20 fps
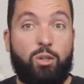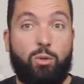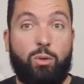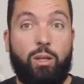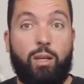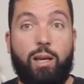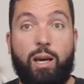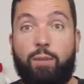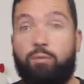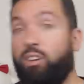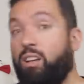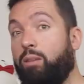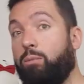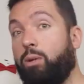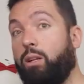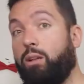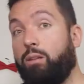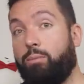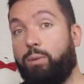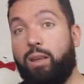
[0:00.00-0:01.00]
actually
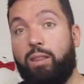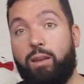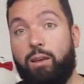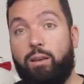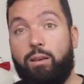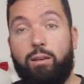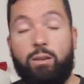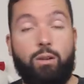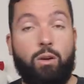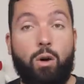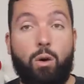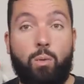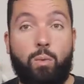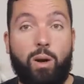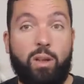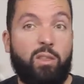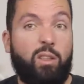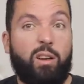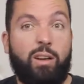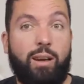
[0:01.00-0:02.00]
available already,
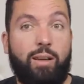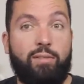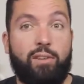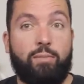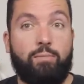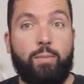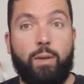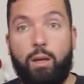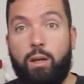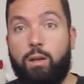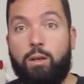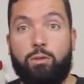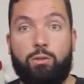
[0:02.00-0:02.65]
Go 1.11.